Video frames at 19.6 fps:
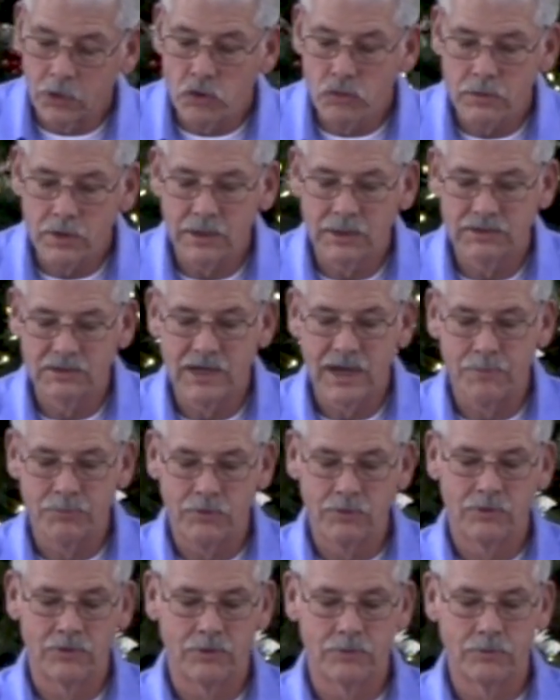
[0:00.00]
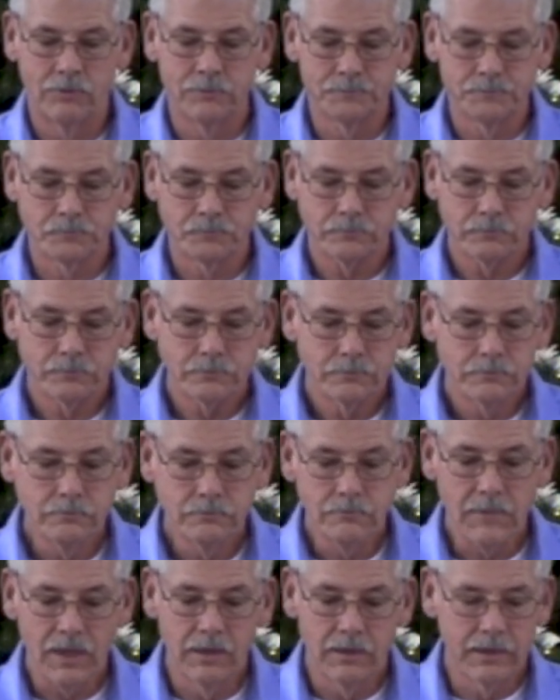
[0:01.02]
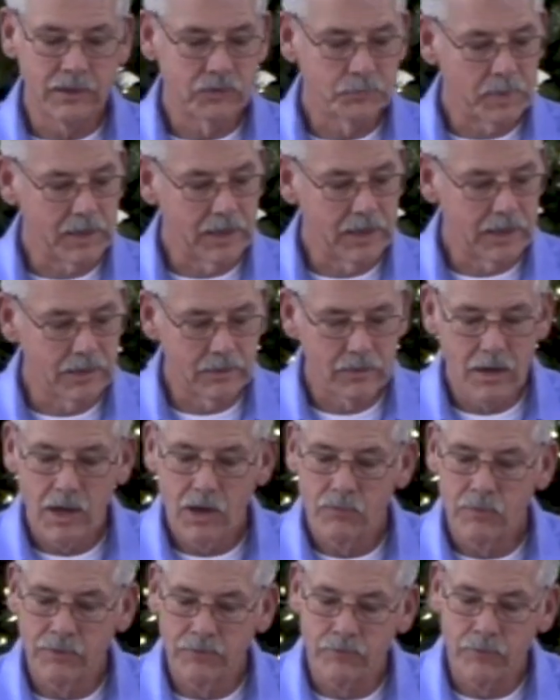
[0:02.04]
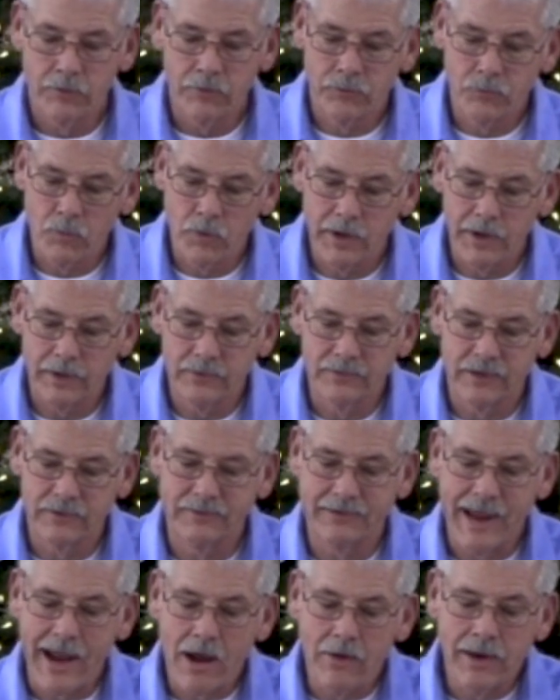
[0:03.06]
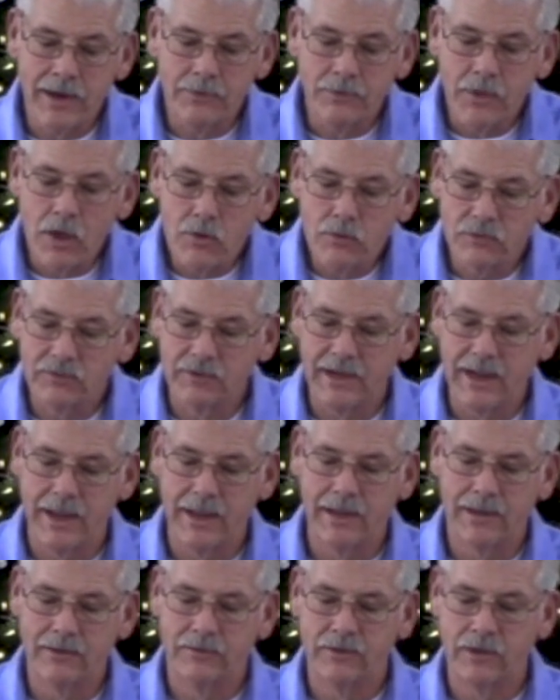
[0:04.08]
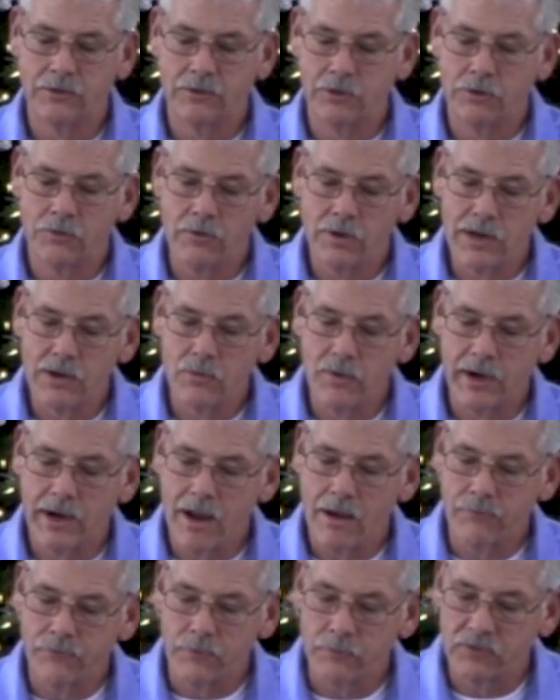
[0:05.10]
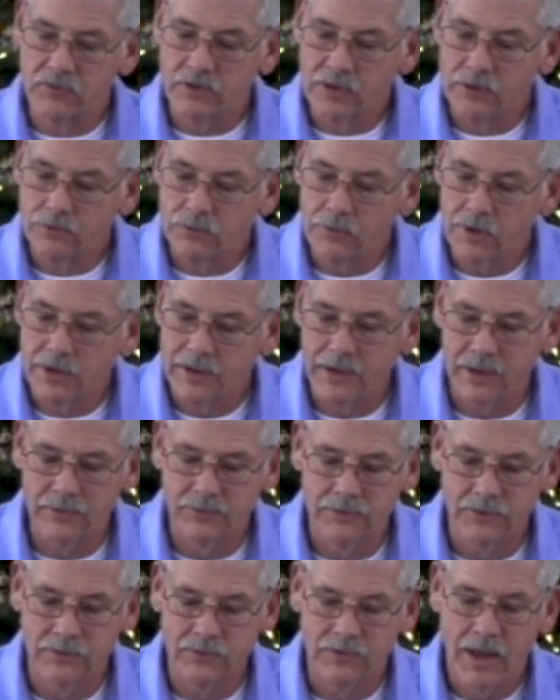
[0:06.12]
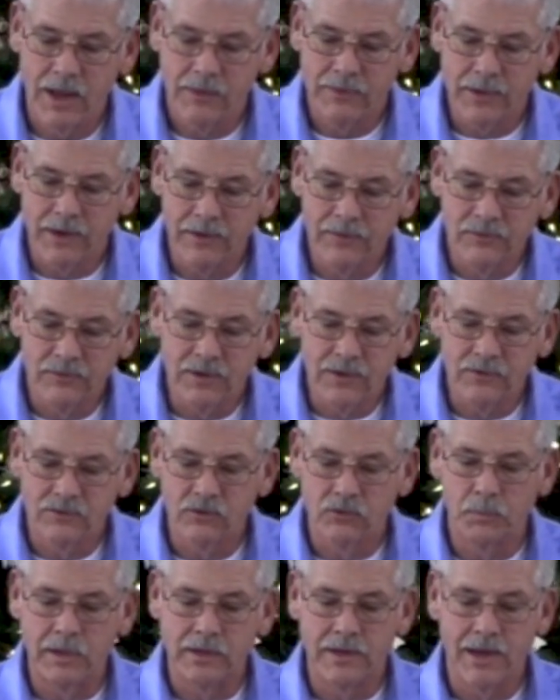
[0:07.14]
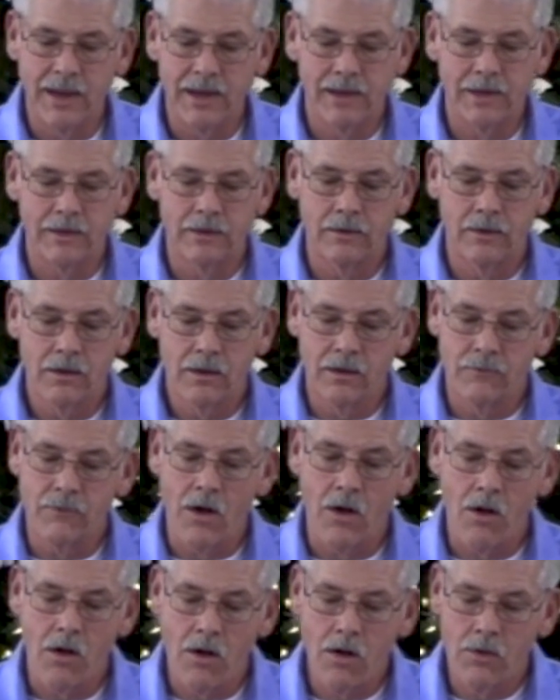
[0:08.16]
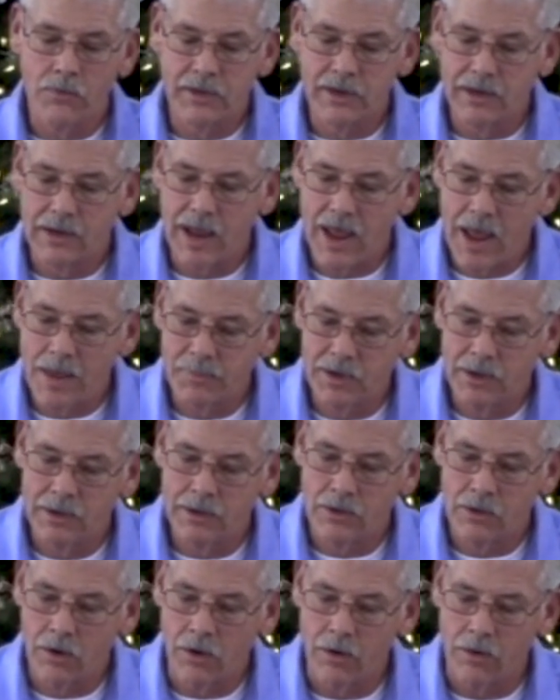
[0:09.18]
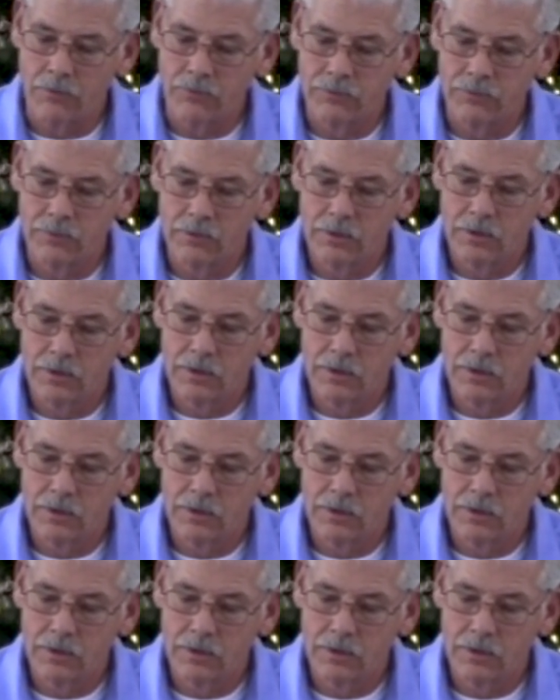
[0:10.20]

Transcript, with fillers: Luke chapter 2, Let's begin with verse 1. It says, Now in those days a decree went out from Caesar Augustus that a census be taken of all the inhabited earth.